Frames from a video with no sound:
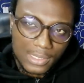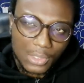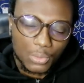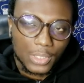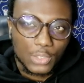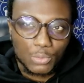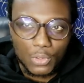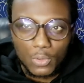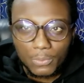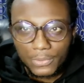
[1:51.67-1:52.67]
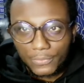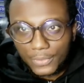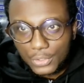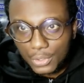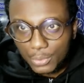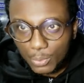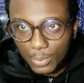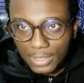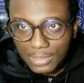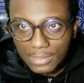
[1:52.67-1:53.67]
stakeholders will come with feature
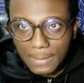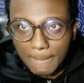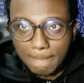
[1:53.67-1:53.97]
requests.